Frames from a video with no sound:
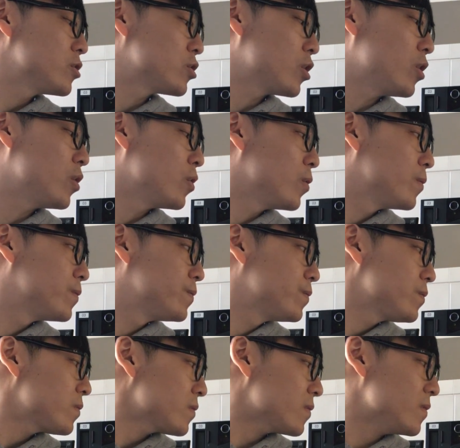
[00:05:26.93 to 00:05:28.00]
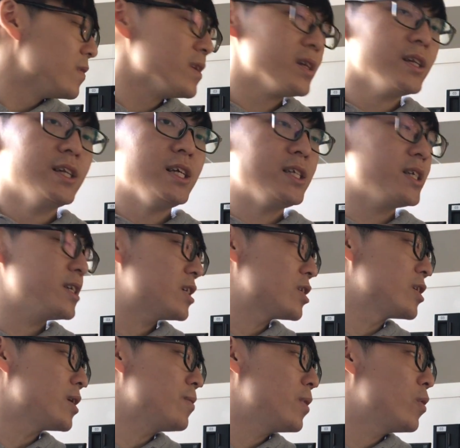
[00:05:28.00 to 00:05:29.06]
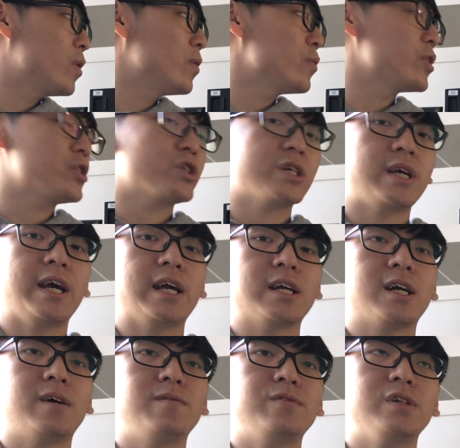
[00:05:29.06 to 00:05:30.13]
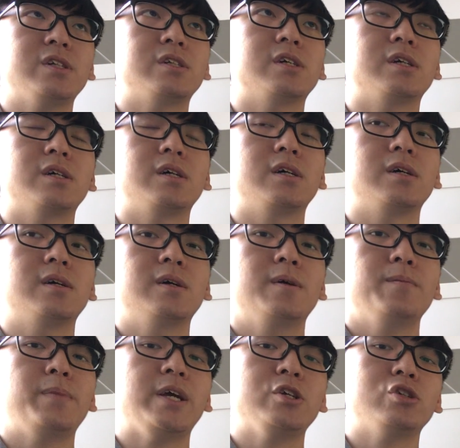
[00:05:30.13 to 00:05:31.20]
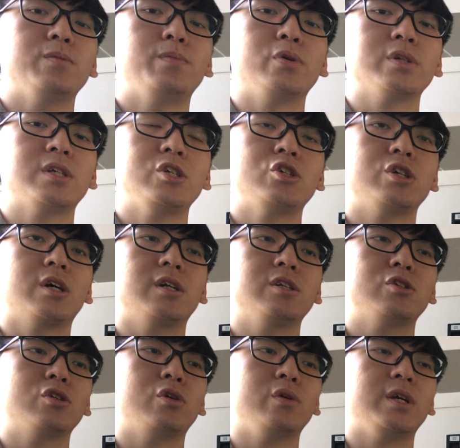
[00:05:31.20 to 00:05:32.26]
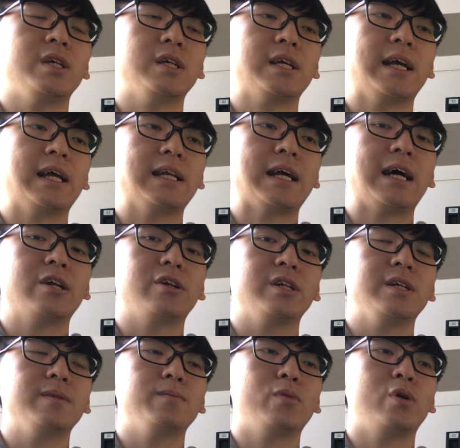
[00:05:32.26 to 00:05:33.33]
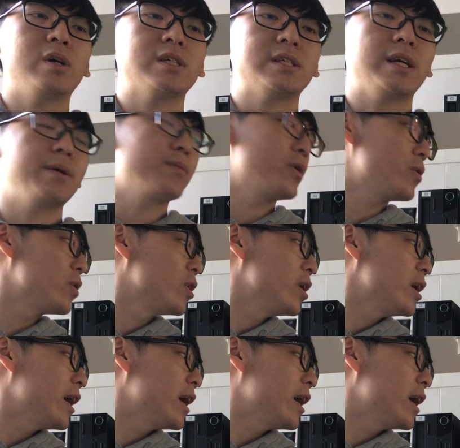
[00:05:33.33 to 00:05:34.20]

So this is the number one which can comfort the patient position so he can lie on it more stable.